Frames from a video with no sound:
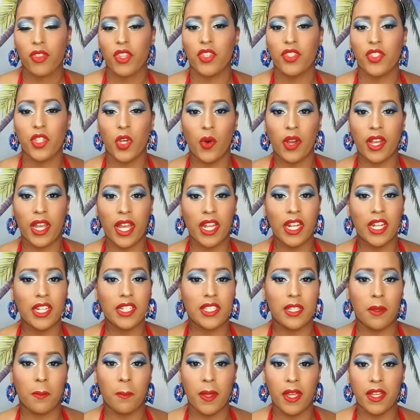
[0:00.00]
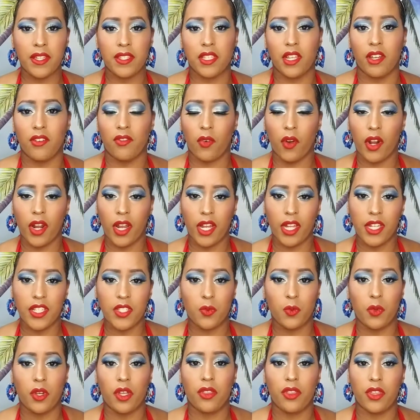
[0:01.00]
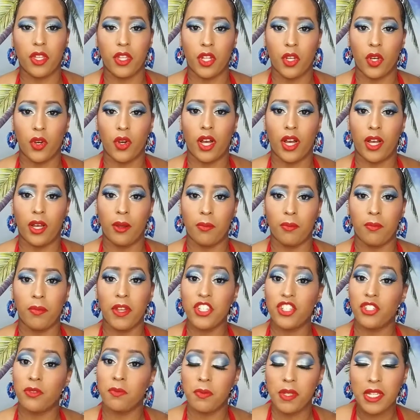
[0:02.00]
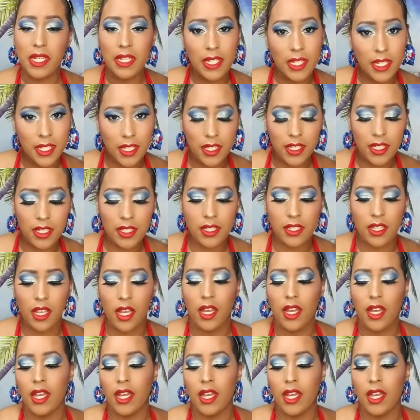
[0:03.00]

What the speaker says: So again, it's a mix of rice with, you know, pigeon peas,